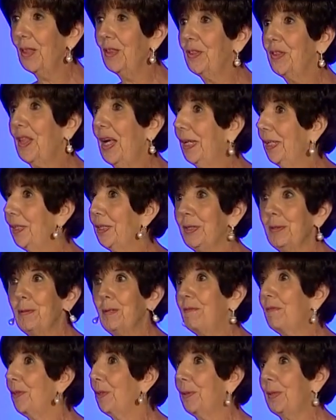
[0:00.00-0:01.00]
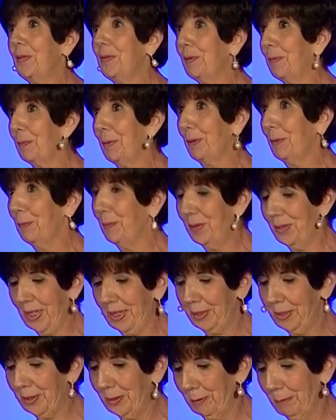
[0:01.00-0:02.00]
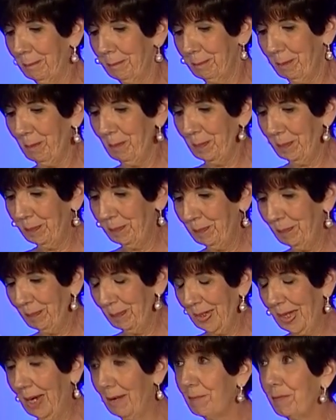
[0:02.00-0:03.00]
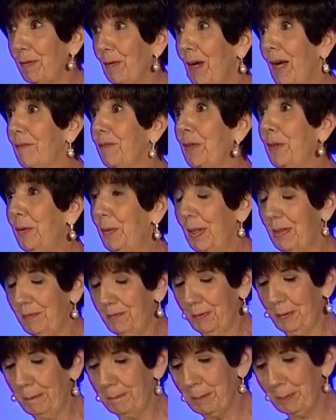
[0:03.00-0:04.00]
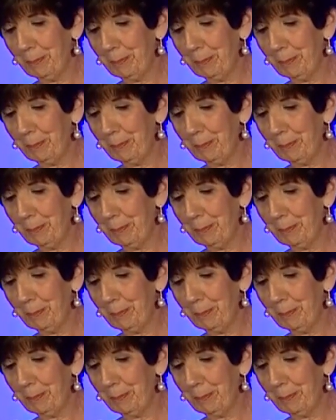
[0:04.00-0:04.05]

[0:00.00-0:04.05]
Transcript: Thank you if you're in the room. Thank you. I'm forever grateful.